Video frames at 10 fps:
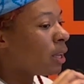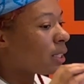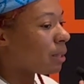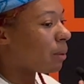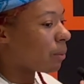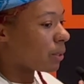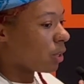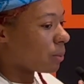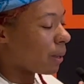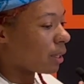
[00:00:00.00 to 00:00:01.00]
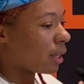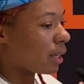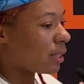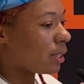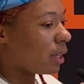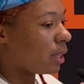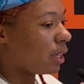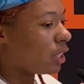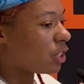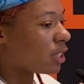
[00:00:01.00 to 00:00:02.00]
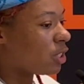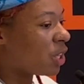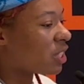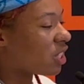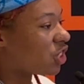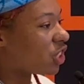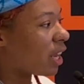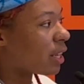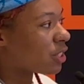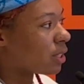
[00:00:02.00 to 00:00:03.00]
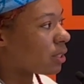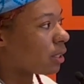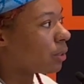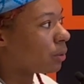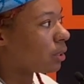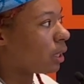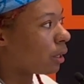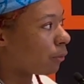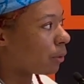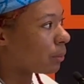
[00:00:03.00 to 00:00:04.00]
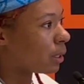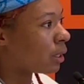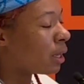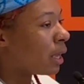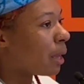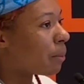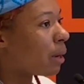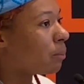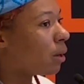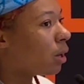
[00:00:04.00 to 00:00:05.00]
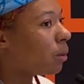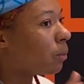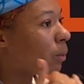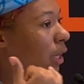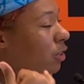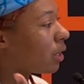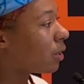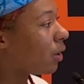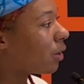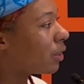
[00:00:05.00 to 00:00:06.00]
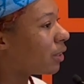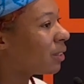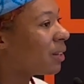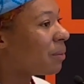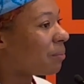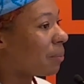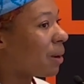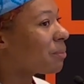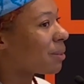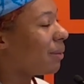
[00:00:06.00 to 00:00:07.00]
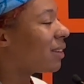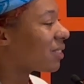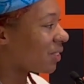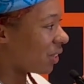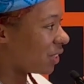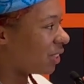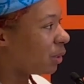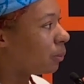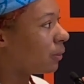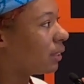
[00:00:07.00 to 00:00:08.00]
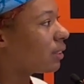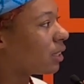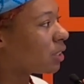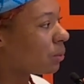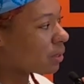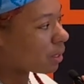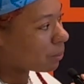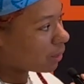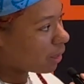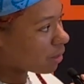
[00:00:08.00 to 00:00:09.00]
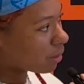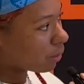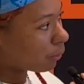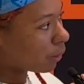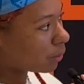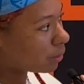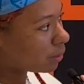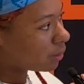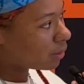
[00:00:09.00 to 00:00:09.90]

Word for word: get my results back, like I said, and it just doesn't change a single thing for me. And my mom, when I try to call her, my mom's a master sergeant. You really think she was able to answer the phone?